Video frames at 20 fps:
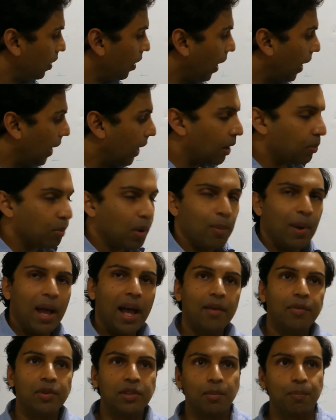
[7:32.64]
I'm
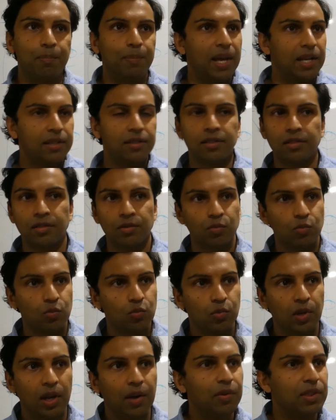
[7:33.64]
having the best,
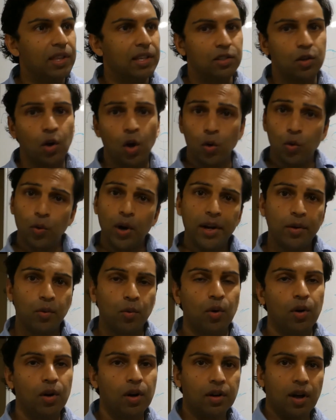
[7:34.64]
everything's going great at
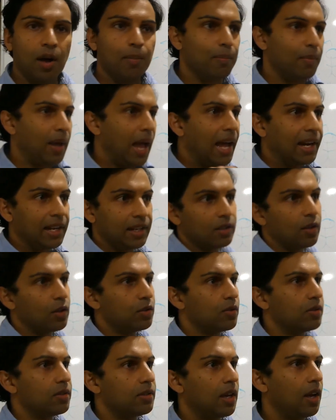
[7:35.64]
work, I'm adding
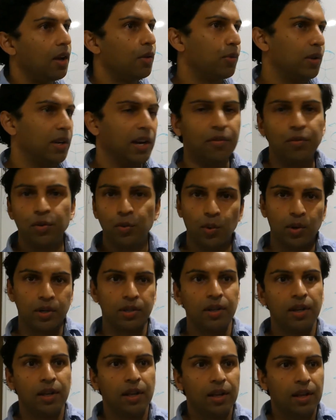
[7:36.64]
lots of stuff and everyone
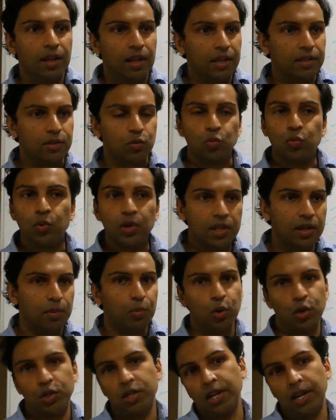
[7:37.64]
is really
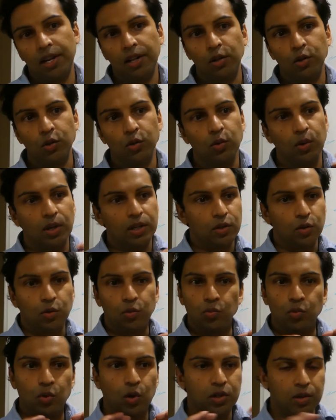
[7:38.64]
appreciating you and
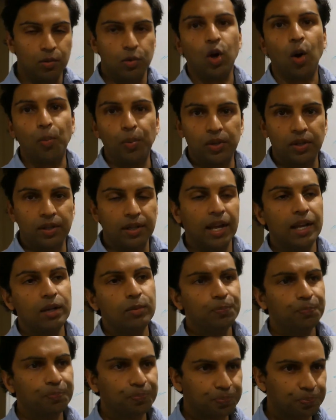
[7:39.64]
you're at the top of your
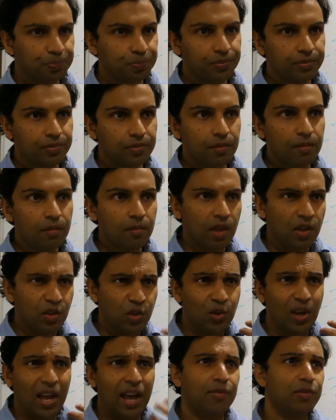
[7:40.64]
game,
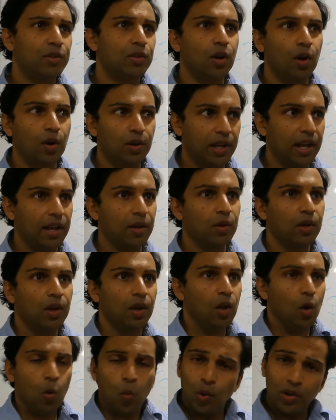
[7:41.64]
you have to go, okay,
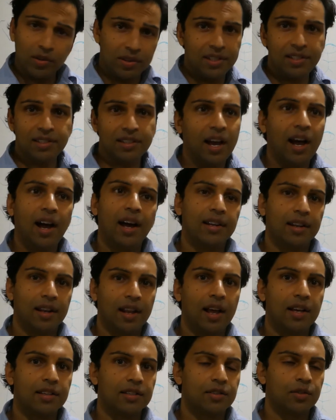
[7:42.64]
well, this can't
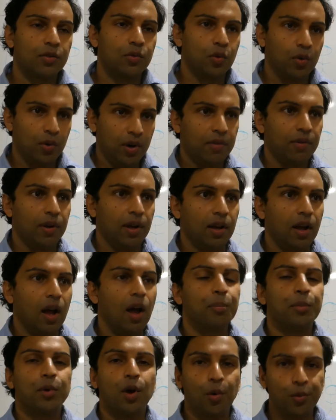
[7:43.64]
last forever.
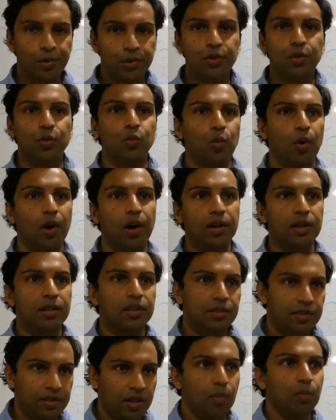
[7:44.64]
I'm going to want
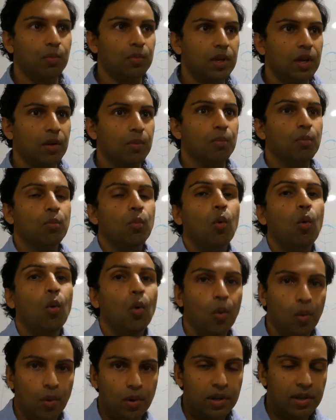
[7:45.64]
some
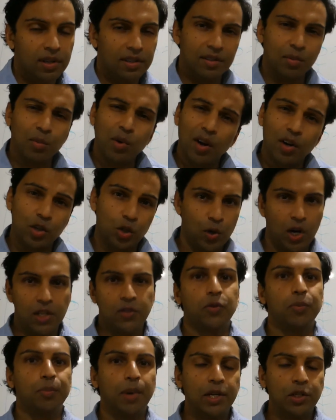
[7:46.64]
more, some kind of
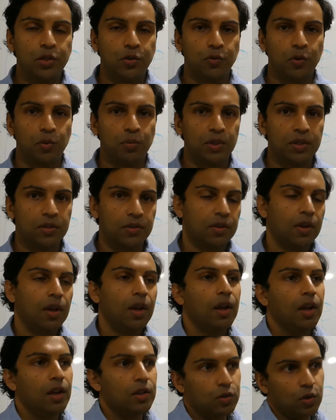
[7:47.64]
transformation from this.
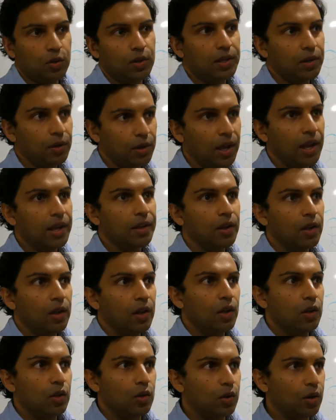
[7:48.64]
So then, okay,
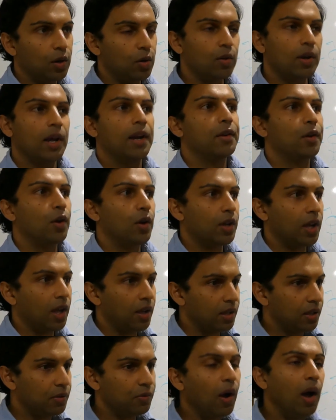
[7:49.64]
you look at it and go,
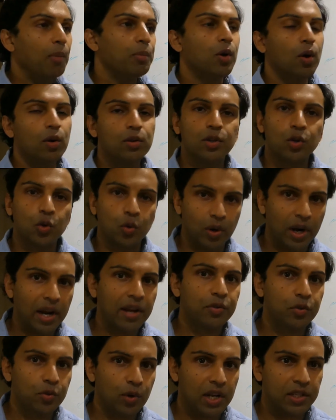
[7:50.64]
okay, if I'm going to
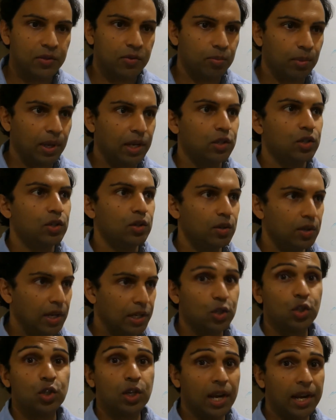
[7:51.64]
crave transformation
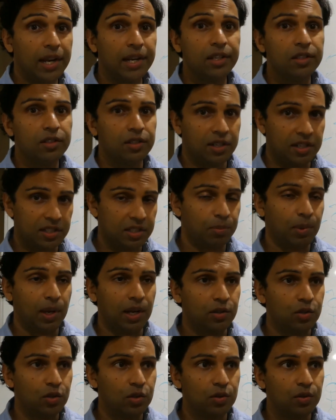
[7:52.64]
and change and
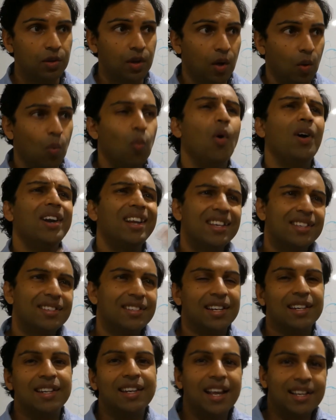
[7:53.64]
expansion, what is
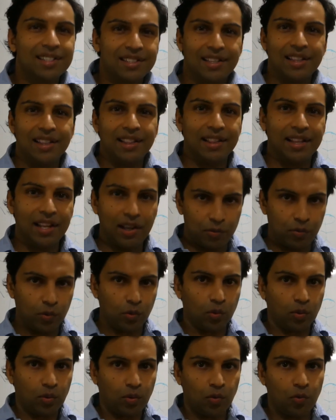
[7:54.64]
the next
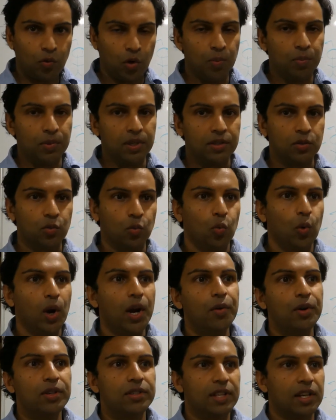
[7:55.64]
level from this?
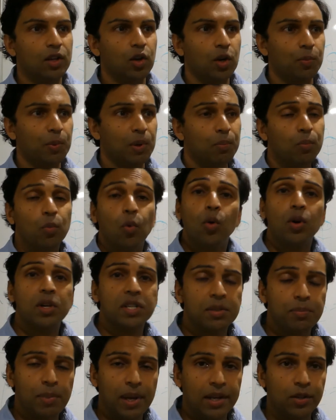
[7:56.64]
Where is there going to be more
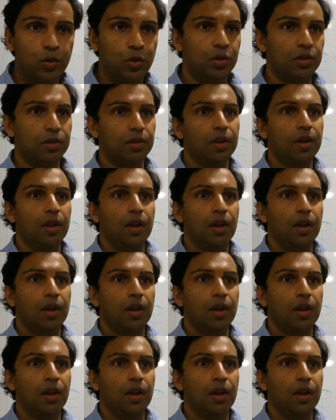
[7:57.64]
expansion,